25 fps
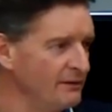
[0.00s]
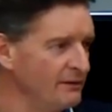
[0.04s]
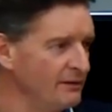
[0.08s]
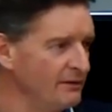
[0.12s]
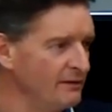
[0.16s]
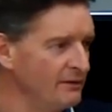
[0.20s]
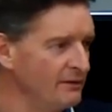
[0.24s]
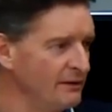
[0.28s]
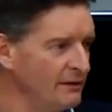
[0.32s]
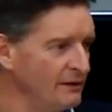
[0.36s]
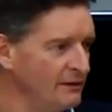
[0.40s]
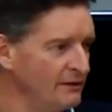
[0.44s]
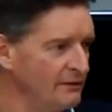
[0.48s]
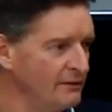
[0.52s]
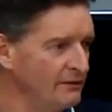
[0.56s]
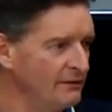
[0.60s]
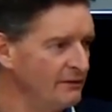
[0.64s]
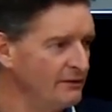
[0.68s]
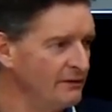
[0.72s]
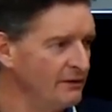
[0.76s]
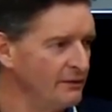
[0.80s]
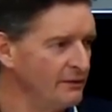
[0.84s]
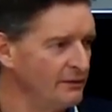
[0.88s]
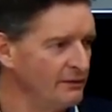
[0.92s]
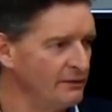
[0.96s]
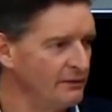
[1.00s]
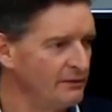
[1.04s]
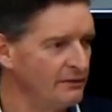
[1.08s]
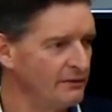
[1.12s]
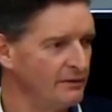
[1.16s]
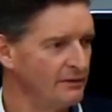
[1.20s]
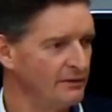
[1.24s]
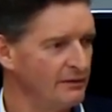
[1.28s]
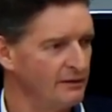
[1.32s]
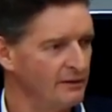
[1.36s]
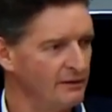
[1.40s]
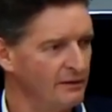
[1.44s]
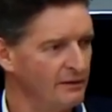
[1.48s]
It's
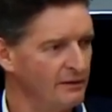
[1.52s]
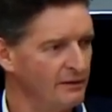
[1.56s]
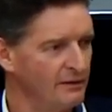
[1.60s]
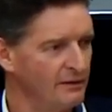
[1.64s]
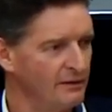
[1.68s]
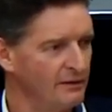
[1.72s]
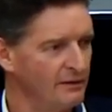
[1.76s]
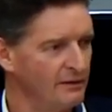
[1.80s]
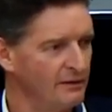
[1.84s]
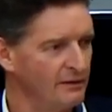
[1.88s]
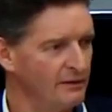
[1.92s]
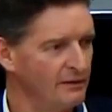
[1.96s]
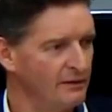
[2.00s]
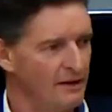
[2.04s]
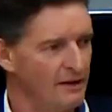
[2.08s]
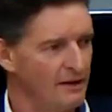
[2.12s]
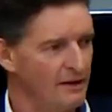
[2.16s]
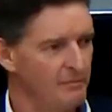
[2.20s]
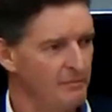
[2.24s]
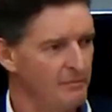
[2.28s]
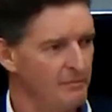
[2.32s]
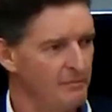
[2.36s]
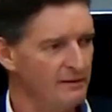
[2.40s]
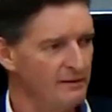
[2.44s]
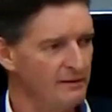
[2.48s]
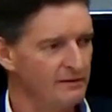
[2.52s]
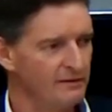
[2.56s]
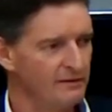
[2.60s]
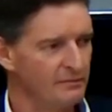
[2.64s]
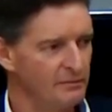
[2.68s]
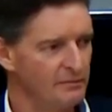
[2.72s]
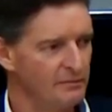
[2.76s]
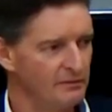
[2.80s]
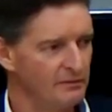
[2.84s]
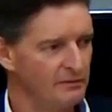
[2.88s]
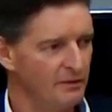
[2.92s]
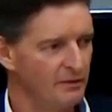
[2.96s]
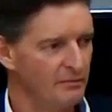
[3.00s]
a mentor should
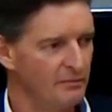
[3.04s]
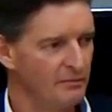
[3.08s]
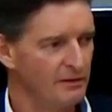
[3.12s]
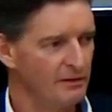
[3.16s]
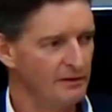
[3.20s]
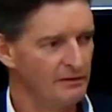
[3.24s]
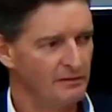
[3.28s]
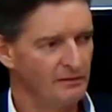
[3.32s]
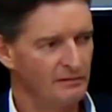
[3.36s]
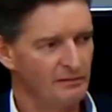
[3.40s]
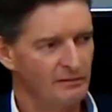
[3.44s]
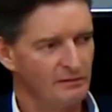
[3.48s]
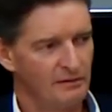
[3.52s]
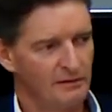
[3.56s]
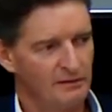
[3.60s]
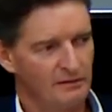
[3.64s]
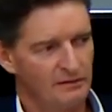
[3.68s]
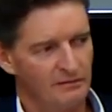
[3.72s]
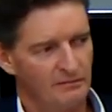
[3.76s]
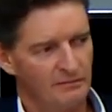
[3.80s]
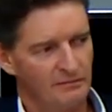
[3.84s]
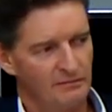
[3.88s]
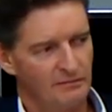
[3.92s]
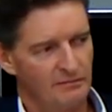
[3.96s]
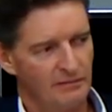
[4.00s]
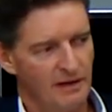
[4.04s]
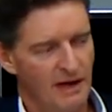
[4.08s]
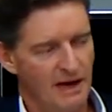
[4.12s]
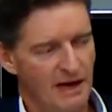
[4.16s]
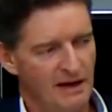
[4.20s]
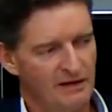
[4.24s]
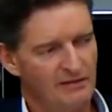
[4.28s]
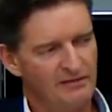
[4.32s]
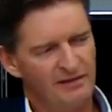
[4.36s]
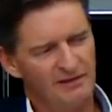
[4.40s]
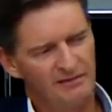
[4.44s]
be somebody you admire.